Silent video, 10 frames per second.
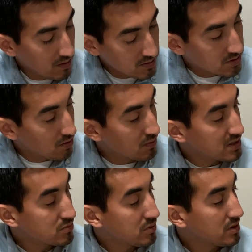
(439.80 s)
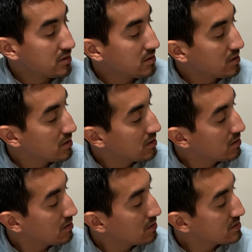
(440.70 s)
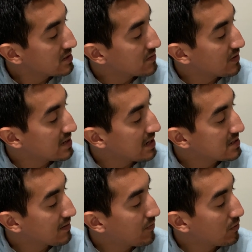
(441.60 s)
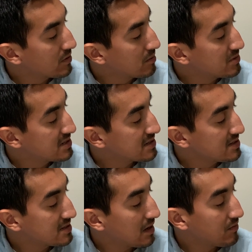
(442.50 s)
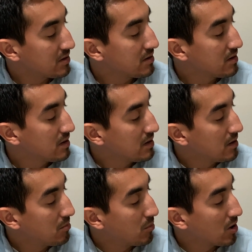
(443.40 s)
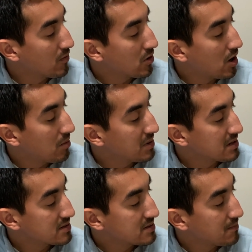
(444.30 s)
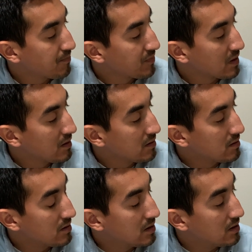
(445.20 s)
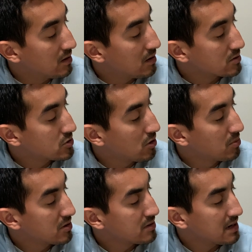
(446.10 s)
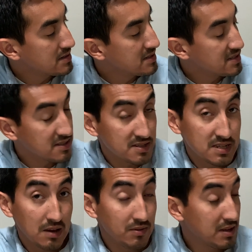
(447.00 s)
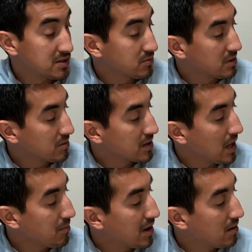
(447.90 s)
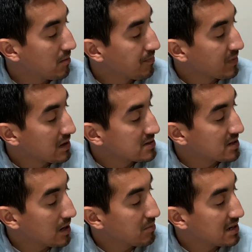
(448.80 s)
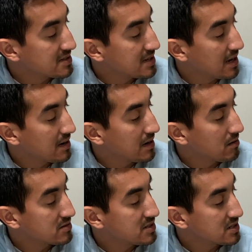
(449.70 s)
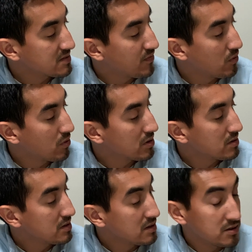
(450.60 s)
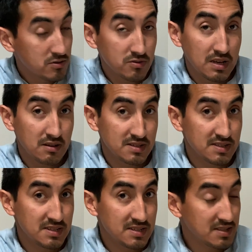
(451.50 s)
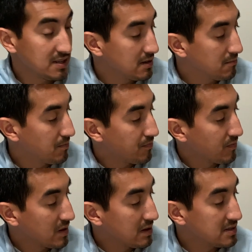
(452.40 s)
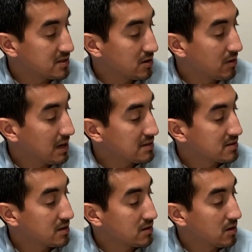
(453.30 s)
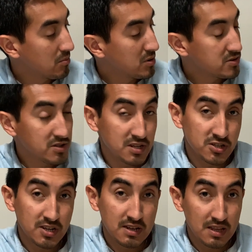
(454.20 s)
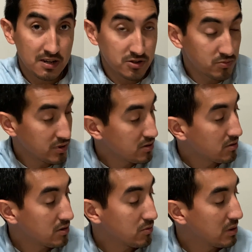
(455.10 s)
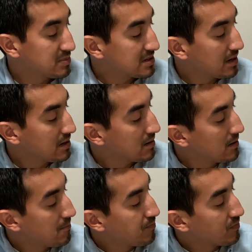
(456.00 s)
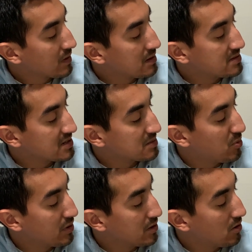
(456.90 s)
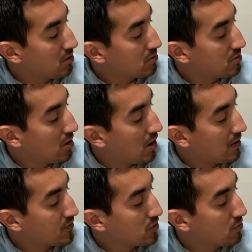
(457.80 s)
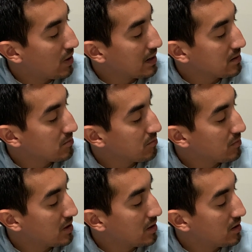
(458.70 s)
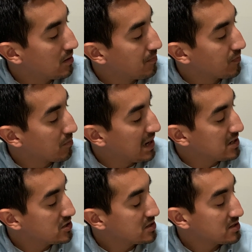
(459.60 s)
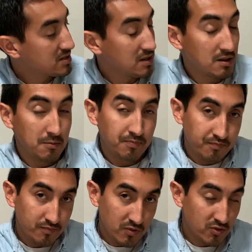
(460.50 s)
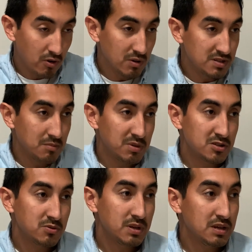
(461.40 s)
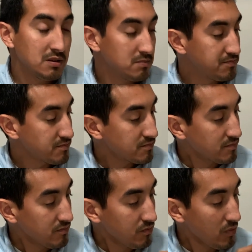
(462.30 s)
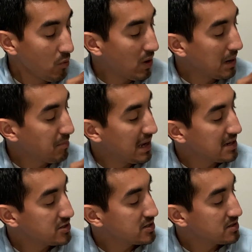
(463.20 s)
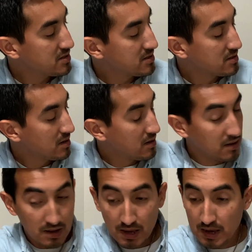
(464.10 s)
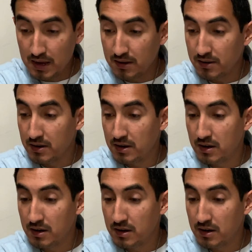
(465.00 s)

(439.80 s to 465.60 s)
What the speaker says: So this one says Fantastic Four number 67, Marvel Comics, October 1967. That's when it came out. Signed by Stan Lee on 6/4/2016. It still has the numbers, so you can check that it's real on the website. It's 6.0, off to white pages. So it's in between white pages and